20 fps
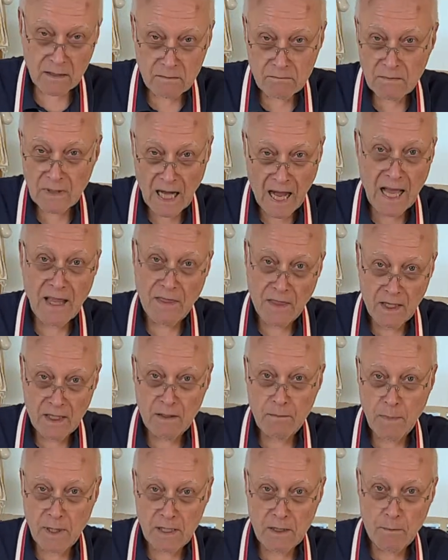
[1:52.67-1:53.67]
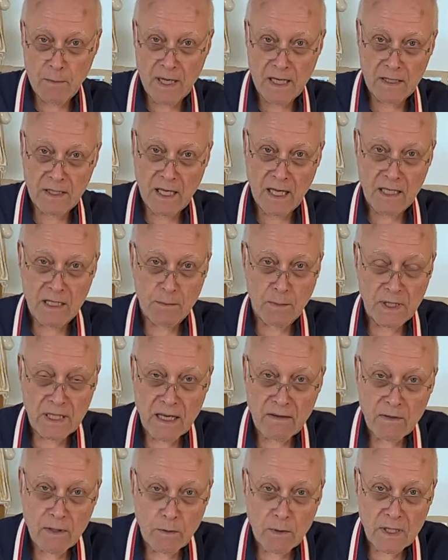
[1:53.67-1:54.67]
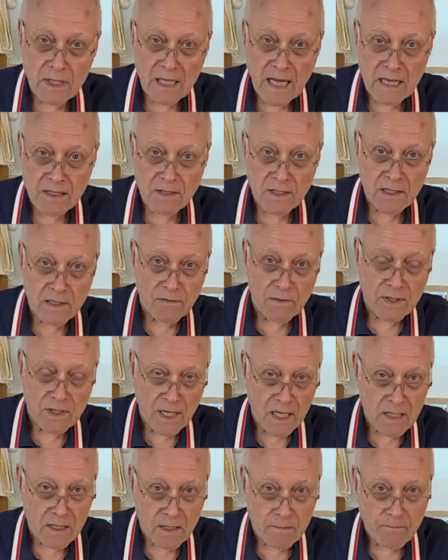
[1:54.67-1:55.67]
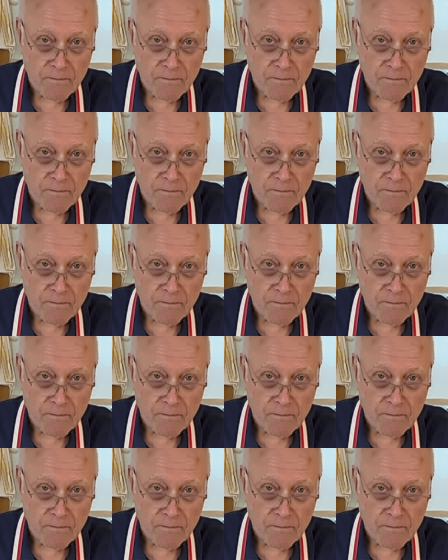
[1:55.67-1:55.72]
I think, better pancakes, but everyone has a different taste.